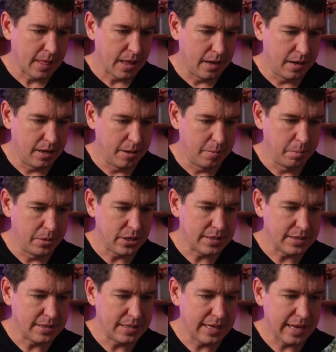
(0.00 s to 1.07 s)
But you can
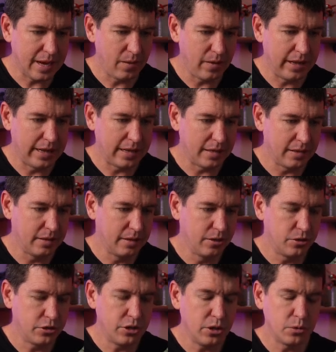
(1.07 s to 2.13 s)
see how
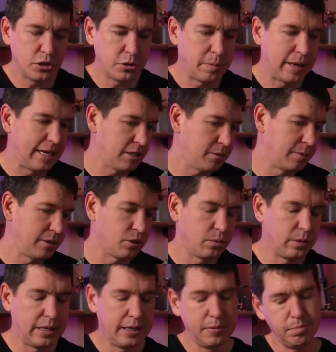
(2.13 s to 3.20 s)
there's no space
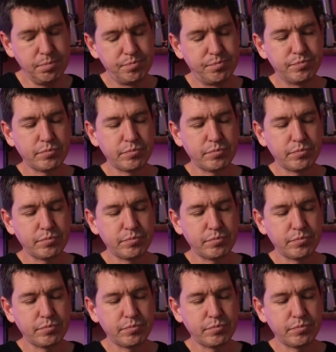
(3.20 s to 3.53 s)
between